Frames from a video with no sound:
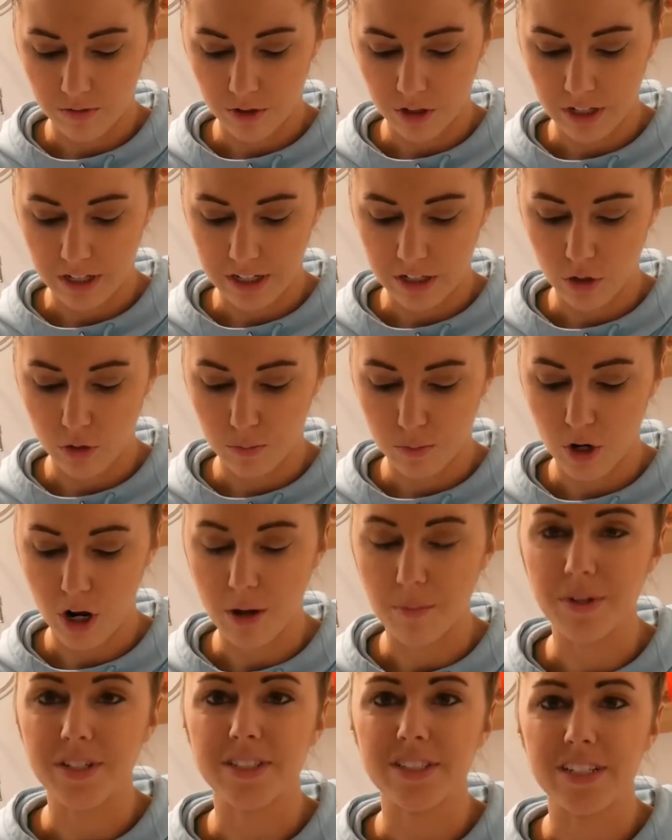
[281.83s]
for he who
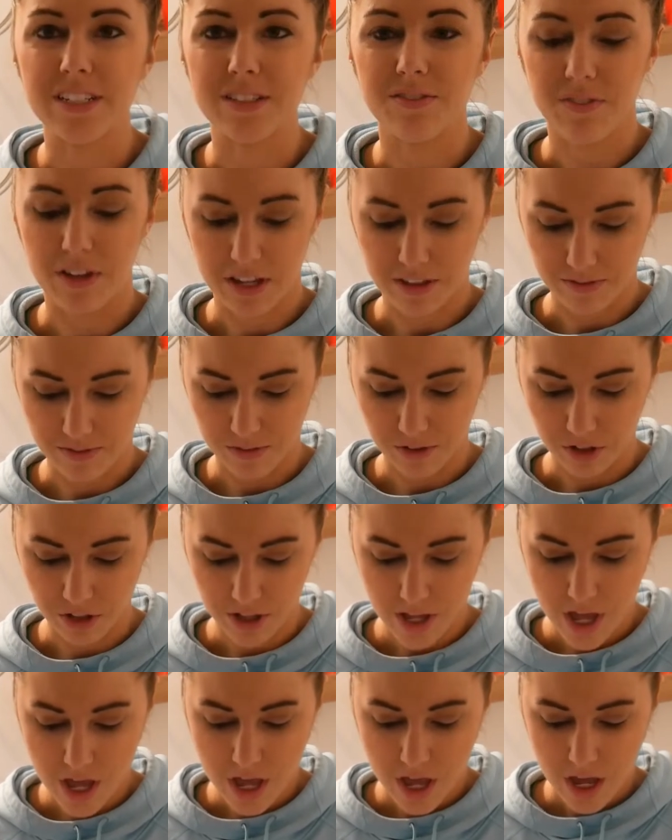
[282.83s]
promised is faithful.